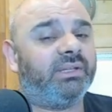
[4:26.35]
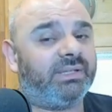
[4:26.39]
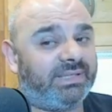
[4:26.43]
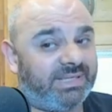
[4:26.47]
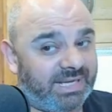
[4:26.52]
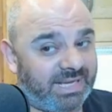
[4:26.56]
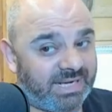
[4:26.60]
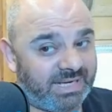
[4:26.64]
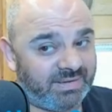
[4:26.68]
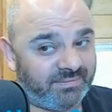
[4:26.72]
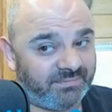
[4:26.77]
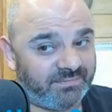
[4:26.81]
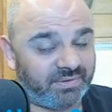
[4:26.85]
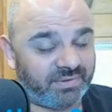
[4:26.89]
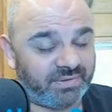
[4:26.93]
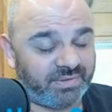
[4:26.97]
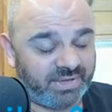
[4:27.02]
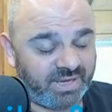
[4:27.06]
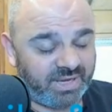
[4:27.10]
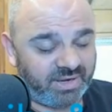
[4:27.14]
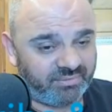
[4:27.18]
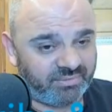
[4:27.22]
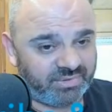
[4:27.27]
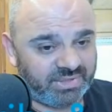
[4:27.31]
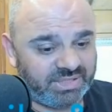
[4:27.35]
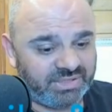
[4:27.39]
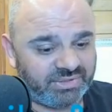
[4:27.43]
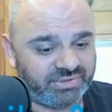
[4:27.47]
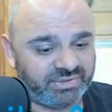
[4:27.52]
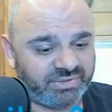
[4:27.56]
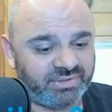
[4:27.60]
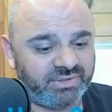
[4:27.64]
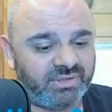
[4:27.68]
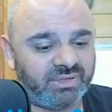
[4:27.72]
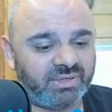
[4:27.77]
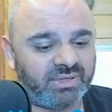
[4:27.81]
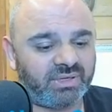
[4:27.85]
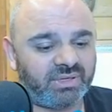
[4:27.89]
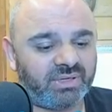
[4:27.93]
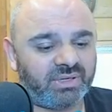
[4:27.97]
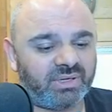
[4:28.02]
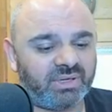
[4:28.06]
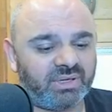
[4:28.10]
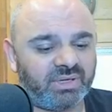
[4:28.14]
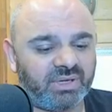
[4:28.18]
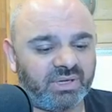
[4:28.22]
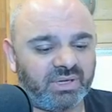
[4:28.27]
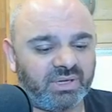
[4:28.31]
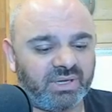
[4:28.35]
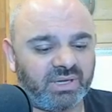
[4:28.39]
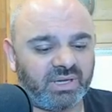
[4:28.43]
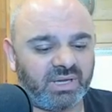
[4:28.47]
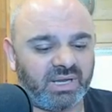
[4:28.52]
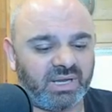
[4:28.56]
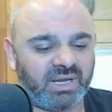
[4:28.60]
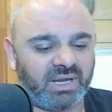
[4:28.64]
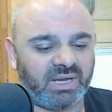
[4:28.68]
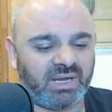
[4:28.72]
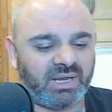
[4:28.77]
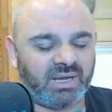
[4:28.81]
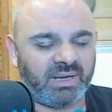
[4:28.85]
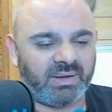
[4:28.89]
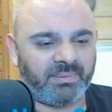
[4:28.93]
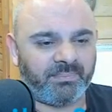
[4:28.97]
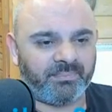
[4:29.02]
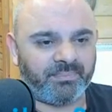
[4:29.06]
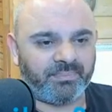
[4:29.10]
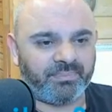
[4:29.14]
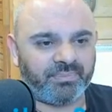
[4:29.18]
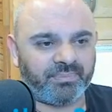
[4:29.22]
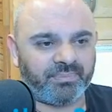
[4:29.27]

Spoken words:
Get it for that reason. But